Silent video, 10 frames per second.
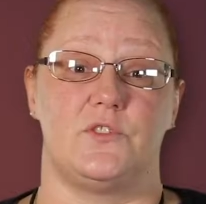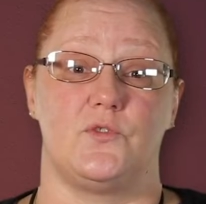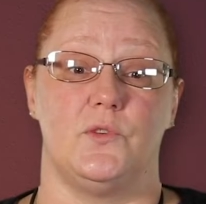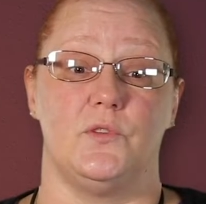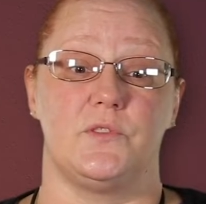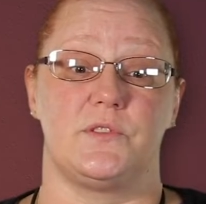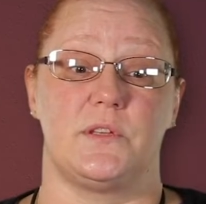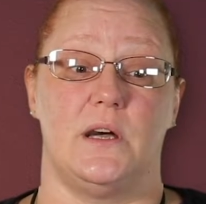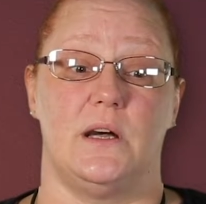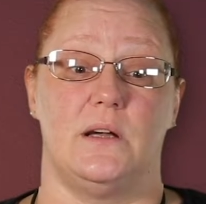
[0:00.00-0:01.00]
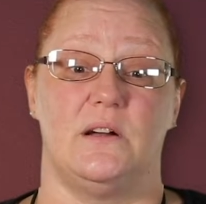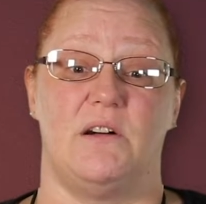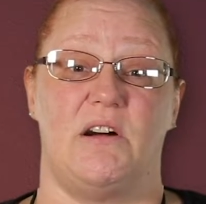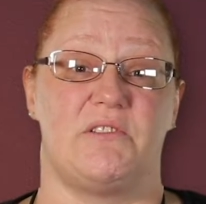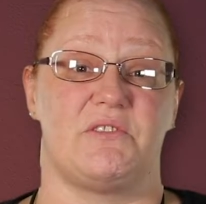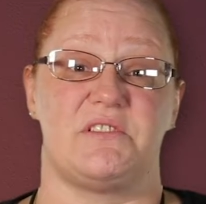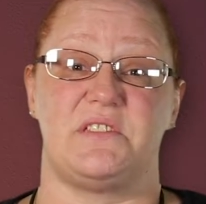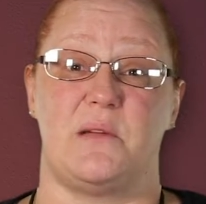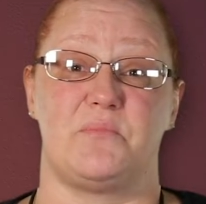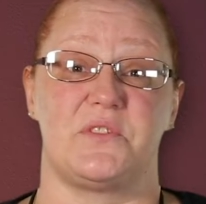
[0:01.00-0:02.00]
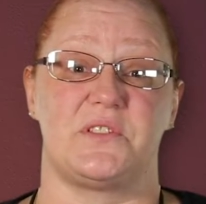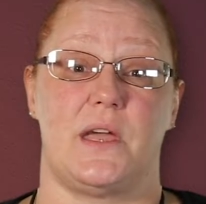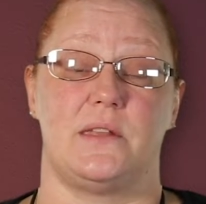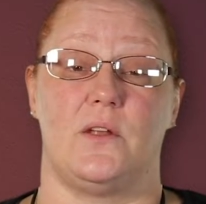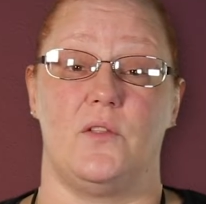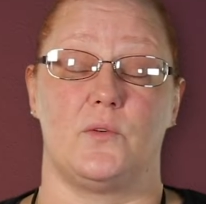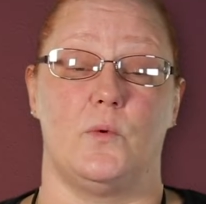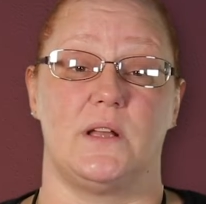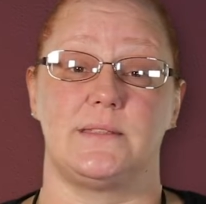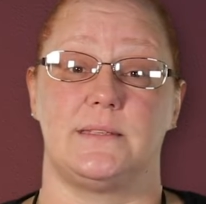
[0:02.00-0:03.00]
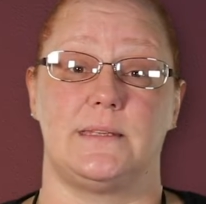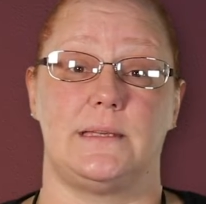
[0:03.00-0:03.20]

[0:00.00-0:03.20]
Recently, a few of you recognized Mary as always being on